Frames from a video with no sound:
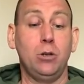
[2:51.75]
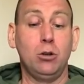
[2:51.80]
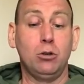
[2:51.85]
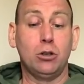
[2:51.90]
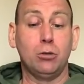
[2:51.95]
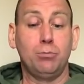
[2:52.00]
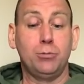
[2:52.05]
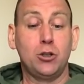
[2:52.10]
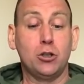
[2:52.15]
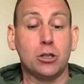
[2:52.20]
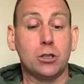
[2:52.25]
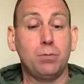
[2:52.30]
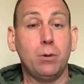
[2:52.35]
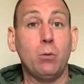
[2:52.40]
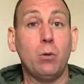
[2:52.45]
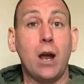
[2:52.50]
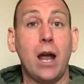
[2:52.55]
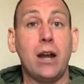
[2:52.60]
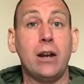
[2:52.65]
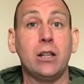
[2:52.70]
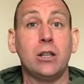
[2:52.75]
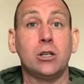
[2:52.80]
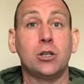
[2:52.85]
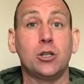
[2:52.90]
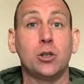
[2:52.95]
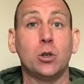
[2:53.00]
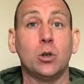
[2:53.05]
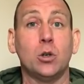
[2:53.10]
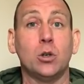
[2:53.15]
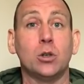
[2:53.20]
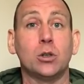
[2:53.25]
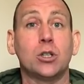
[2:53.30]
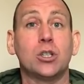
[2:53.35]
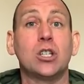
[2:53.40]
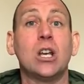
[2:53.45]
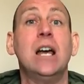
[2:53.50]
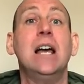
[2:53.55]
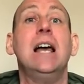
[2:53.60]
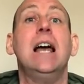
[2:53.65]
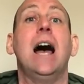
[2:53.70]
You could just be wearing the
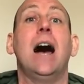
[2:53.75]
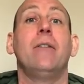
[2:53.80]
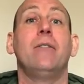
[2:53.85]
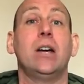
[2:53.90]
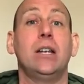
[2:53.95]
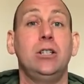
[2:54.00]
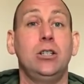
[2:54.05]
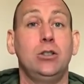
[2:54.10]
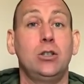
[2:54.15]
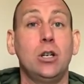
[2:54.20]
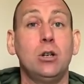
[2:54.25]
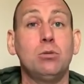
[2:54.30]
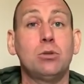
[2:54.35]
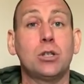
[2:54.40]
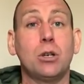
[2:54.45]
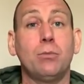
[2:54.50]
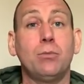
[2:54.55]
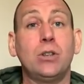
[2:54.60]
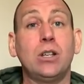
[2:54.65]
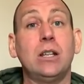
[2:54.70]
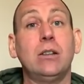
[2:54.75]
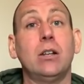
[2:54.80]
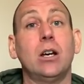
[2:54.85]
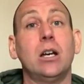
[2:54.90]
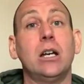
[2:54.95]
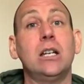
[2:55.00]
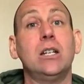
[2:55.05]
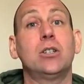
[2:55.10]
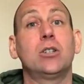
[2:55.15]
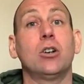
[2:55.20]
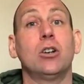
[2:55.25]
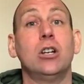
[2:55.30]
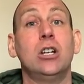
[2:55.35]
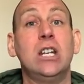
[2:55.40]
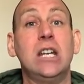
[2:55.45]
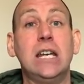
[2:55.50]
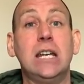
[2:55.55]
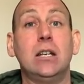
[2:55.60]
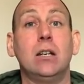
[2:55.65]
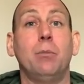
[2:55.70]
shorts, and then you do something that is going
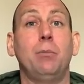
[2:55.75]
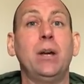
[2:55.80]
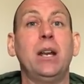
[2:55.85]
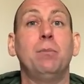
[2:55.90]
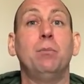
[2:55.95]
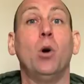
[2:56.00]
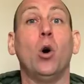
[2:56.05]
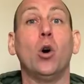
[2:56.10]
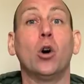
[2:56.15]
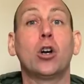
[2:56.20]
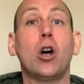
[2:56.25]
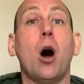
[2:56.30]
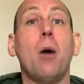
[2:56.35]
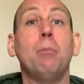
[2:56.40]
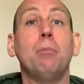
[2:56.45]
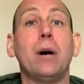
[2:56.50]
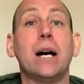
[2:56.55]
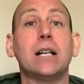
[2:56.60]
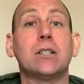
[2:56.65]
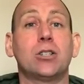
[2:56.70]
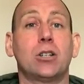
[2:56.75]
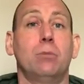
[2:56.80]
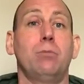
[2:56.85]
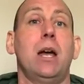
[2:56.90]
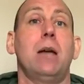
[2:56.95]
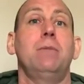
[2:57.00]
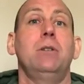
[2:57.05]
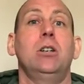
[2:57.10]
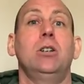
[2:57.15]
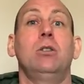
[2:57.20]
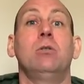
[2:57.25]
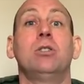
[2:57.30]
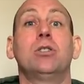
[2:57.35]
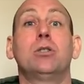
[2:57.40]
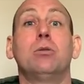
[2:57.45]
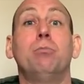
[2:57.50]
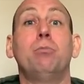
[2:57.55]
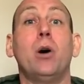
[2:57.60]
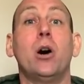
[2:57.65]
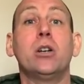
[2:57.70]
to need a bit more combat, so maybe you're doing
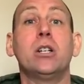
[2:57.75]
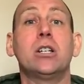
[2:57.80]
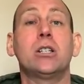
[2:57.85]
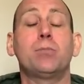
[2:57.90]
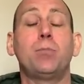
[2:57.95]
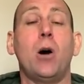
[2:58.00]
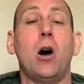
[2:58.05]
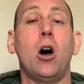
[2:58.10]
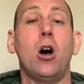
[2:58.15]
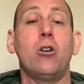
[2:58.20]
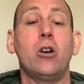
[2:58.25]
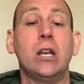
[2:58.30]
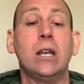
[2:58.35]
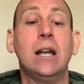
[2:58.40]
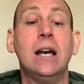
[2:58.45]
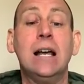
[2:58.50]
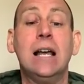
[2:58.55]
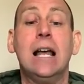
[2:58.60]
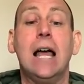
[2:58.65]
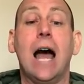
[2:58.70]
some body sparring,